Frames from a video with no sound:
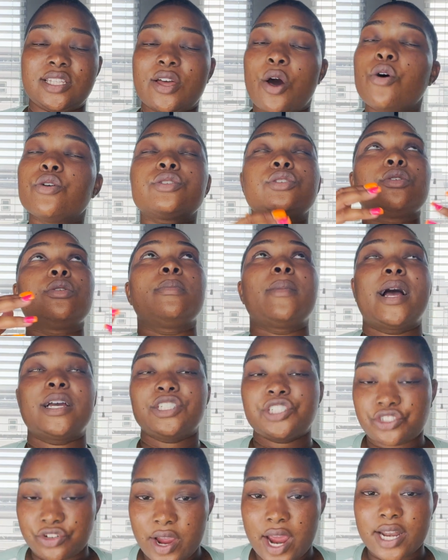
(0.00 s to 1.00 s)
Those are my
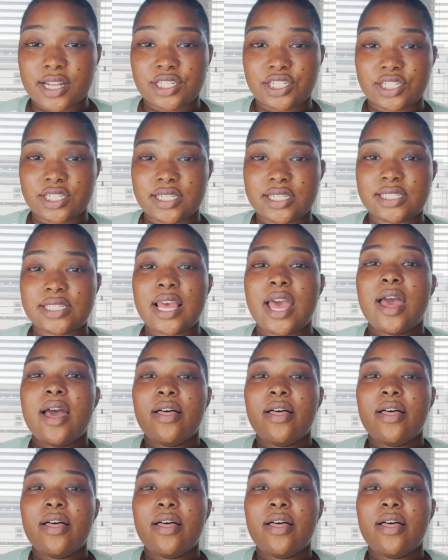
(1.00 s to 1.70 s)
strategies